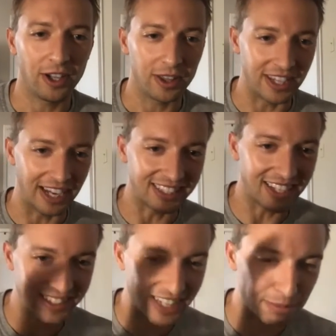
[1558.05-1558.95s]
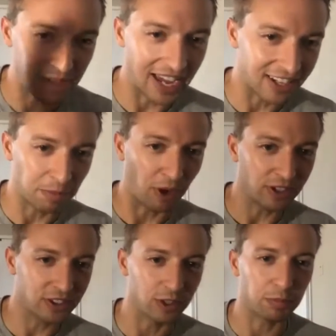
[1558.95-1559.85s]
The idea to tape tennis
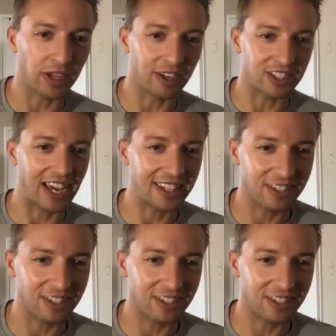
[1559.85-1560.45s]
balls to his players' hands